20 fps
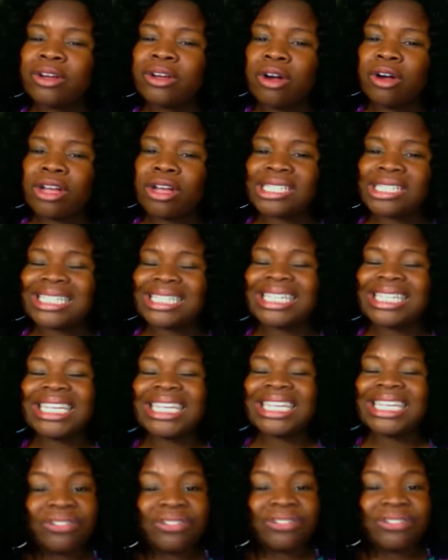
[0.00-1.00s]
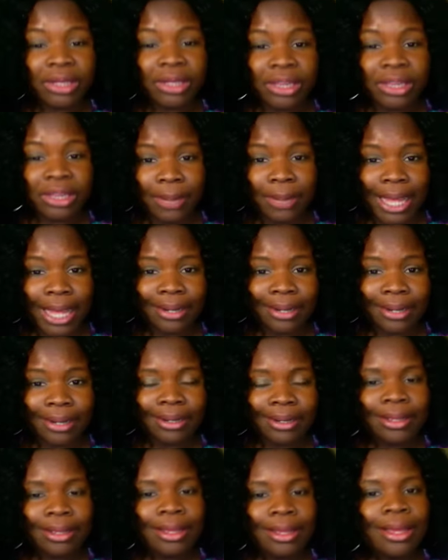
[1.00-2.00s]
costly, even with the plan.
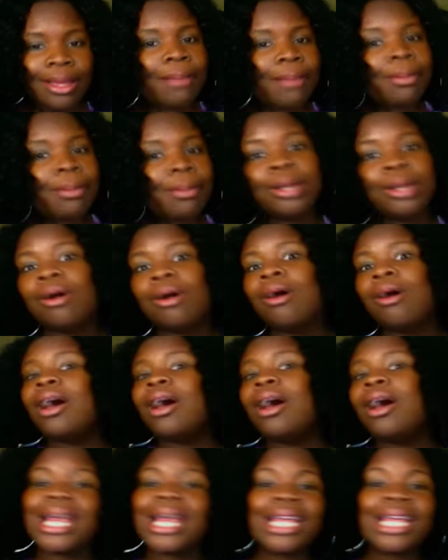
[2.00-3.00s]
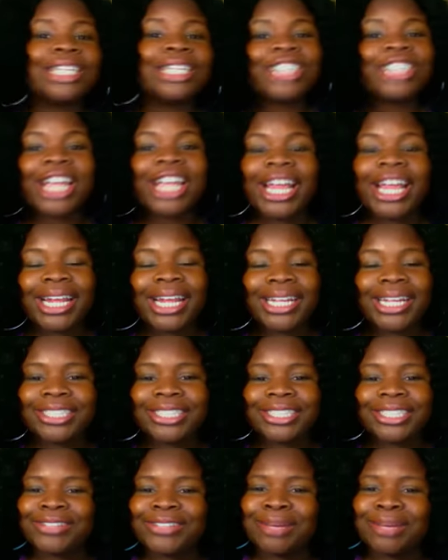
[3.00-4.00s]
But all that can change
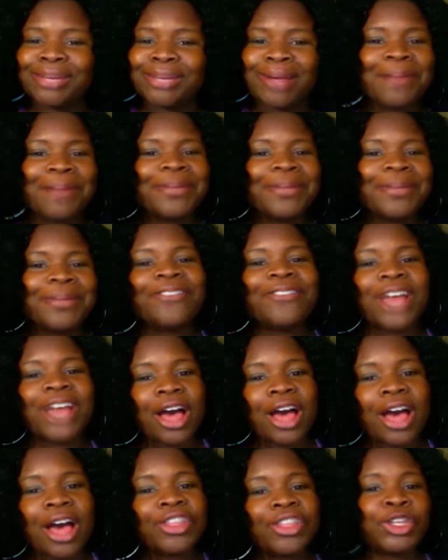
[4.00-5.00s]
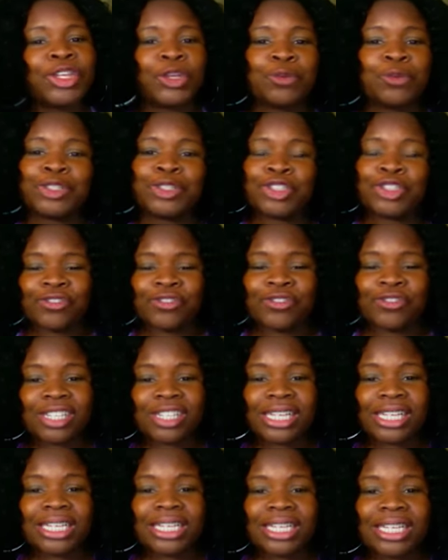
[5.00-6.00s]
if the Department of Health and Human
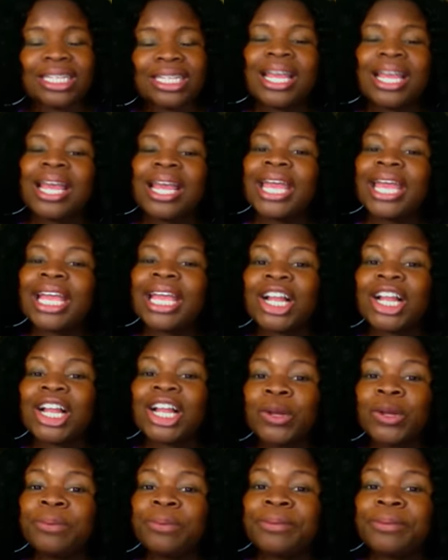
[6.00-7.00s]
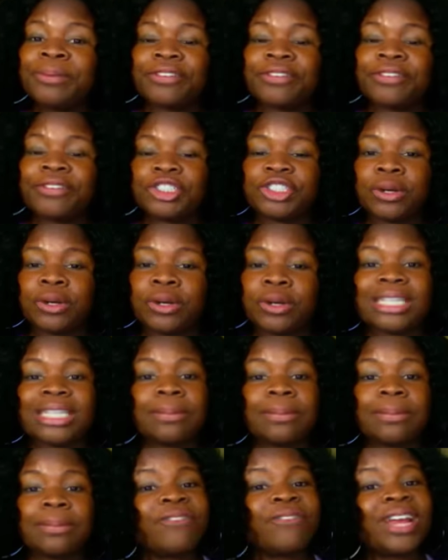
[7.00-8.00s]
Services include birth control as a
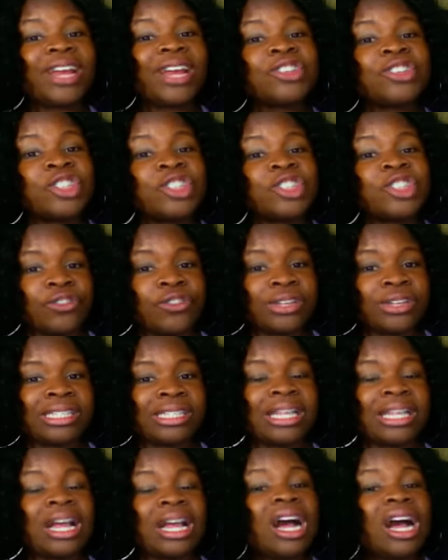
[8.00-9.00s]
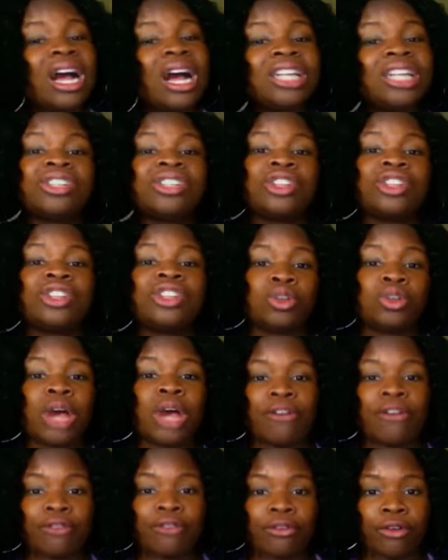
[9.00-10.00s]
preventive service under the new
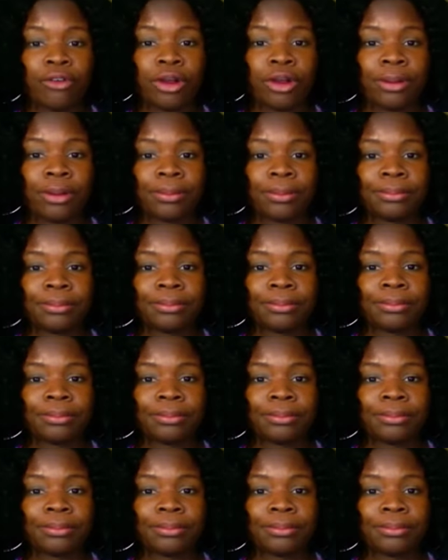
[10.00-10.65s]
health reform.